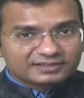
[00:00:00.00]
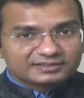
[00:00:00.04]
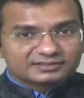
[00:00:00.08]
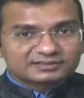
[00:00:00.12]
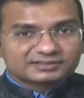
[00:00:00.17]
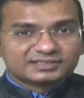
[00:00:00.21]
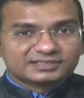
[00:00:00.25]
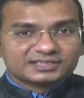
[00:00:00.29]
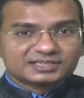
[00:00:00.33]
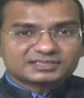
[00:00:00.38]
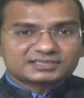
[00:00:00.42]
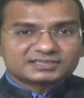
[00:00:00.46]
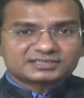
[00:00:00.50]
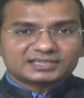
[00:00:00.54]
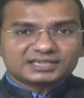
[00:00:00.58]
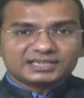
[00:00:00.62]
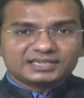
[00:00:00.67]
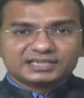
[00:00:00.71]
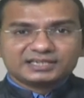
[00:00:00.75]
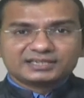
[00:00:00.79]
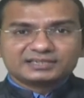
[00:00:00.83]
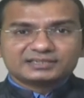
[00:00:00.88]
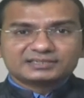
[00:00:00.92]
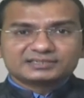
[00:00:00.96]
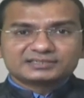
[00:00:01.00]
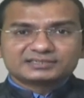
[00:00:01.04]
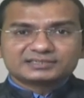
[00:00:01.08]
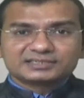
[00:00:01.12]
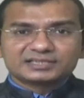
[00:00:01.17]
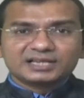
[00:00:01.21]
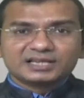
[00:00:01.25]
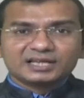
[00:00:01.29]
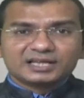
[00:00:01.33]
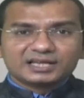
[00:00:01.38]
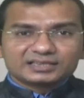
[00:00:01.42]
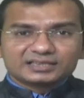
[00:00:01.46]
This is
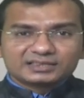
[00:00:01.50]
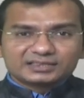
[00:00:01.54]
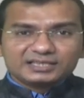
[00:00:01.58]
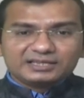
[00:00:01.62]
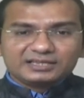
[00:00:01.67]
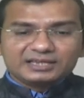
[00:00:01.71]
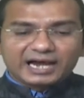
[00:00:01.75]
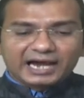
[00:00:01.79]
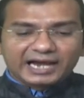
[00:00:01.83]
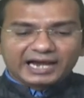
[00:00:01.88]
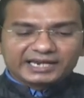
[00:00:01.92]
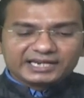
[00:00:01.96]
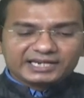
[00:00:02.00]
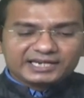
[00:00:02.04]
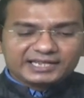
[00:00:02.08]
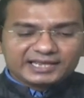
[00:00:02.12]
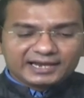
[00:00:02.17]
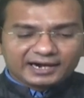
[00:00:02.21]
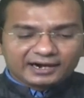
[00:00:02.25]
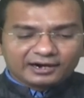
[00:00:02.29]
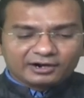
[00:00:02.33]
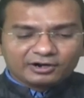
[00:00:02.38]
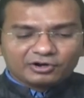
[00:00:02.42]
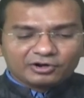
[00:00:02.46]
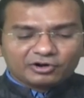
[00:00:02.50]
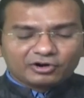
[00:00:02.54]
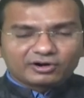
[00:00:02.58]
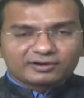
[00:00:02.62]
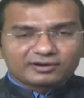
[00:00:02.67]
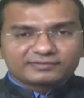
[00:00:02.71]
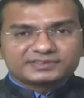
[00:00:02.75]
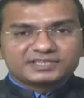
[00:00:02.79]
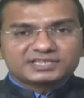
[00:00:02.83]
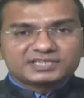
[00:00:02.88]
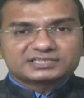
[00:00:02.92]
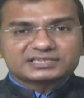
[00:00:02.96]
the idea
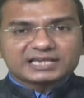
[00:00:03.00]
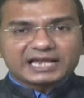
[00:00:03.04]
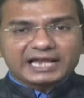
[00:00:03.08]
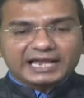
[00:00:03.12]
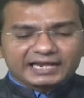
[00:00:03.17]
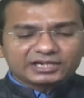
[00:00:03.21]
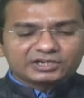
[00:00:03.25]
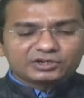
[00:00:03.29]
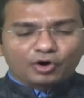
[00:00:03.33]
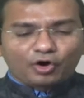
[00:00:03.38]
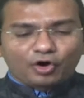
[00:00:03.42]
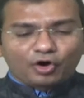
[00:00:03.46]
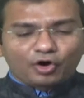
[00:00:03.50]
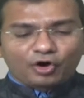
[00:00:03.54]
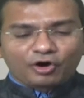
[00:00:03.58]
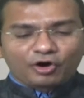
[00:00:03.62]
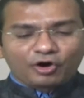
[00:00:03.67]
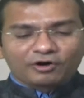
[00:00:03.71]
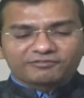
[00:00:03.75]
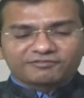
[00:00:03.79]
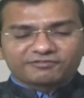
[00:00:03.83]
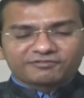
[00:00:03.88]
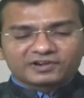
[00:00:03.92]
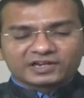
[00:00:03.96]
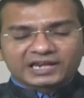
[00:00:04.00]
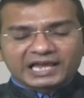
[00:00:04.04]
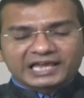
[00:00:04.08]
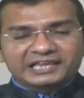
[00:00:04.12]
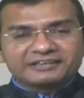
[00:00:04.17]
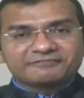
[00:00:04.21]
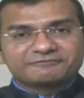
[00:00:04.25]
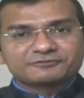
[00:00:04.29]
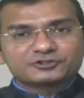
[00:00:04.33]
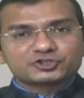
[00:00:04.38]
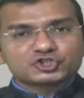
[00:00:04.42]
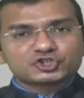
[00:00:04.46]
of this End of
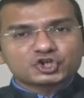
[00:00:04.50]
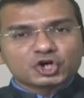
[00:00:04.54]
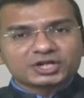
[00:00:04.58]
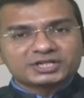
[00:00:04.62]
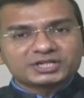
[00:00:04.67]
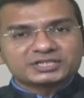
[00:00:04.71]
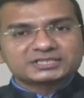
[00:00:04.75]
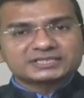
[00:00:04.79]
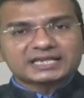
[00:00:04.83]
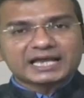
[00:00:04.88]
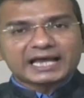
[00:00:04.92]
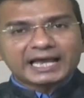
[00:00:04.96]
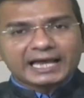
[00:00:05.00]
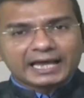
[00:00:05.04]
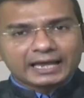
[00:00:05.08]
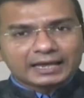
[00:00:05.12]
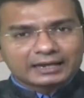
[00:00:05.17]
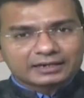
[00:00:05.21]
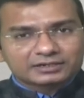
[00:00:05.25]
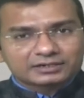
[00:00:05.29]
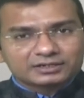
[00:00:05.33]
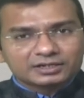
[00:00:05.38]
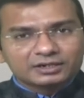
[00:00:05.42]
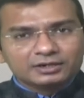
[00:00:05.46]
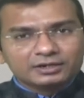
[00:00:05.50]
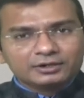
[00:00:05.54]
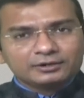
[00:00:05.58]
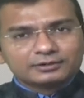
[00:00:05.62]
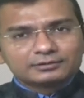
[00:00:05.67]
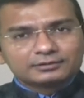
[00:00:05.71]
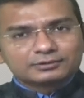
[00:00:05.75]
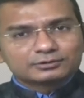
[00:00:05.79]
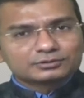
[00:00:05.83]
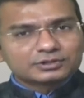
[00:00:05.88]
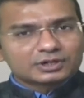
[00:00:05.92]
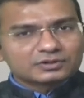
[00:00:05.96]
Life Choice Act
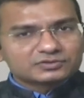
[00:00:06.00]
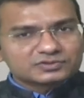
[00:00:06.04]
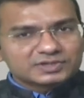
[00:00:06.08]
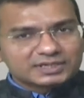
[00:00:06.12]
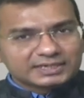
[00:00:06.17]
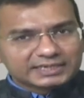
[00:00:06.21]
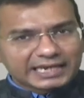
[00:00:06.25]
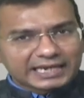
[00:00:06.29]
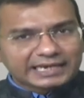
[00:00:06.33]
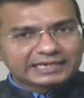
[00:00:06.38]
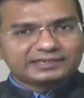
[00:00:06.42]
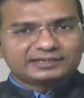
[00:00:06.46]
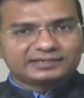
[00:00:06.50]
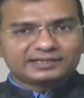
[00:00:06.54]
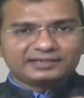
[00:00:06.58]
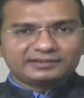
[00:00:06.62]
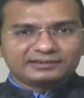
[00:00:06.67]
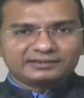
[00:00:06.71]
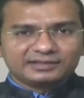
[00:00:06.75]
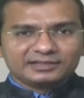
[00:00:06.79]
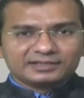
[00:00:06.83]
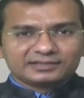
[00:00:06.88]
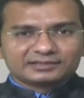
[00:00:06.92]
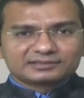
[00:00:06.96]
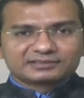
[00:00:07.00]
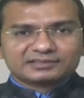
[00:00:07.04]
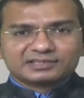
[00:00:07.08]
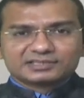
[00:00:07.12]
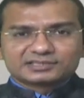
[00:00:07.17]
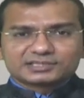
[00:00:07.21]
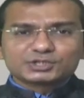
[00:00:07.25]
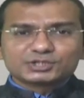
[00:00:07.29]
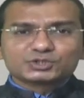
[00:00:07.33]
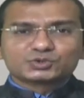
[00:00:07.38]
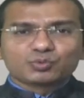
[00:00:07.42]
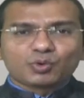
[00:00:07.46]
2019. This
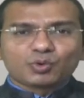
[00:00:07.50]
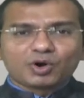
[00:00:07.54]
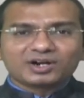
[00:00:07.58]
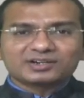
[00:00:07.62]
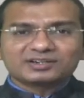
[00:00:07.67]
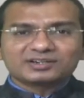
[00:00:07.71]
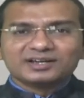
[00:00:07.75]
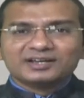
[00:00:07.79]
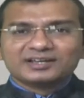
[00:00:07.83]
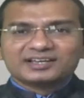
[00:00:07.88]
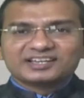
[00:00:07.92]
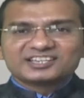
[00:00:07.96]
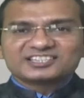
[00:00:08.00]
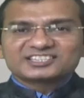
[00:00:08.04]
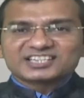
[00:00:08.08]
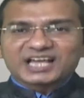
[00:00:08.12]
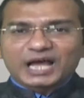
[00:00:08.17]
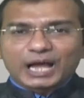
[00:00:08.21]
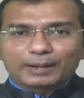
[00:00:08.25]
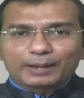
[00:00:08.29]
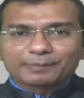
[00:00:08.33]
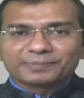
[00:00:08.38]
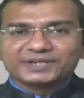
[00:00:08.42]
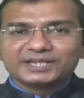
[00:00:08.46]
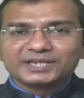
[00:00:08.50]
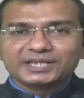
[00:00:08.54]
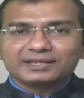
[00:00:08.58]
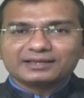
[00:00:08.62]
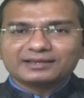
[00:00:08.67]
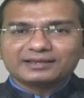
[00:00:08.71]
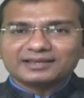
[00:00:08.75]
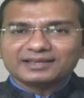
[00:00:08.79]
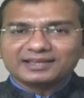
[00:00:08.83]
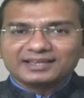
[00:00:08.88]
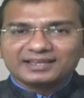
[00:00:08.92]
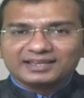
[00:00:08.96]
is what is
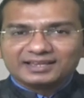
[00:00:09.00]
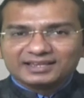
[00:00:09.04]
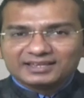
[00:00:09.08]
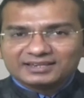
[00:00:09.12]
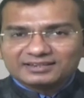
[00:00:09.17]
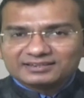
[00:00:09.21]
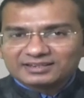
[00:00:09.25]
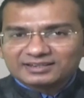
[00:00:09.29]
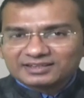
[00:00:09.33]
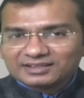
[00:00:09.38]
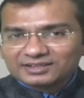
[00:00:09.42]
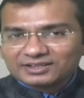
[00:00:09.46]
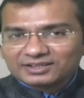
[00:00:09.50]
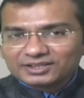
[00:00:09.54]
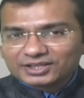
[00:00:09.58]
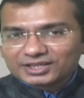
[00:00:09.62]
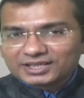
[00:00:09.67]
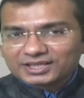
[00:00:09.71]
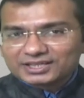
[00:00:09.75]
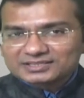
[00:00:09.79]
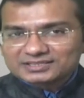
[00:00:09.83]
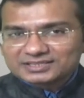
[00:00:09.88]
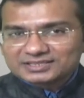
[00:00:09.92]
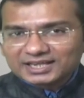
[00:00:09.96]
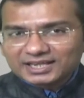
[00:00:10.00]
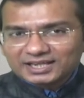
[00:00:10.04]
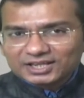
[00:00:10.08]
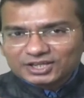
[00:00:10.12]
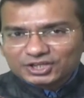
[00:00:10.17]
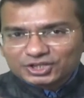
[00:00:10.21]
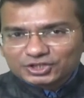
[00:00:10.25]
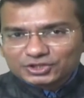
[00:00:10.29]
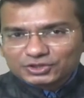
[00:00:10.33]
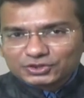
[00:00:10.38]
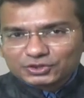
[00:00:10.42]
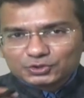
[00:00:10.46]
happening in, you can say,
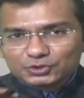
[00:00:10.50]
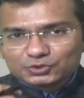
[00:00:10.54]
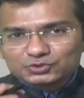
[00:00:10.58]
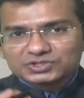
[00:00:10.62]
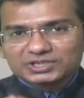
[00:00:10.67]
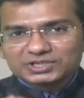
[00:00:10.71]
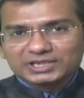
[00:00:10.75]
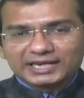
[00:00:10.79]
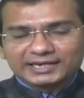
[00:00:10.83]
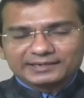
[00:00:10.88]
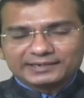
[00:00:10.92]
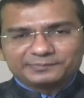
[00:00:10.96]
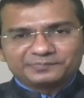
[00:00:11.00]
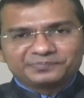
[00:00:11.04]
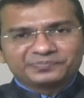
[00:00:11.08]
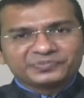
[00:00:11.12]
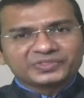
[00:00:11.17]
New Zealand.